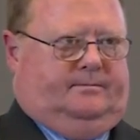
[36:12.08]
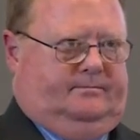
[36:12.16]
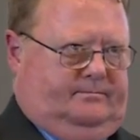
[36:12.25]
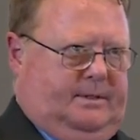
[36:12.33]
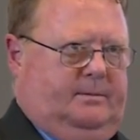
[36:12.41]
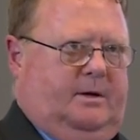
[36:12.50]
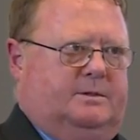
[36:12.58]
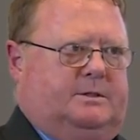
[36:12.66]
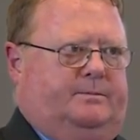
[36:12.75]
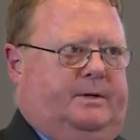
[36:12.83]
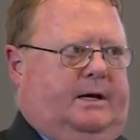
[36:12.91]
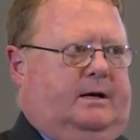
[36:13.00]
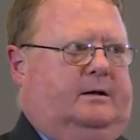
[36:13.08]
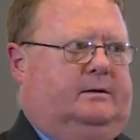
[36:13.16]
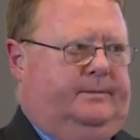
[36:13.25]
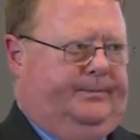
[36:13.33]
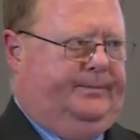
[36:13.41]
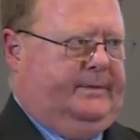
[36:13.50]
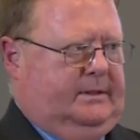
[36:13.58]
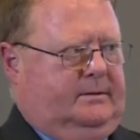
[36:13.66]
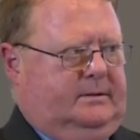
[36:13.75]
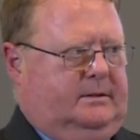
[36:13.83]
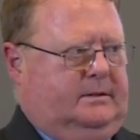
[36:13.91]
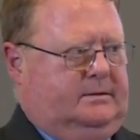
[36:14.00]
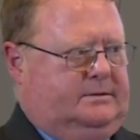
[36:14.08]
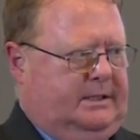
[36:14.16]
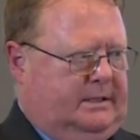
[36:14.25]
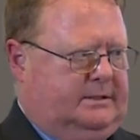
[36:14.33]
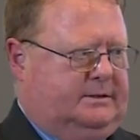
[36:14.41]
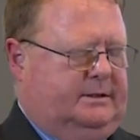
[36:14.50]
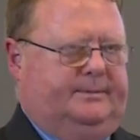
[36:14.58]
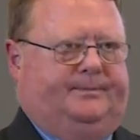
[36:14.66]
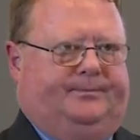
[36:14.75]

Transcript: people like Mr. Powell tell us that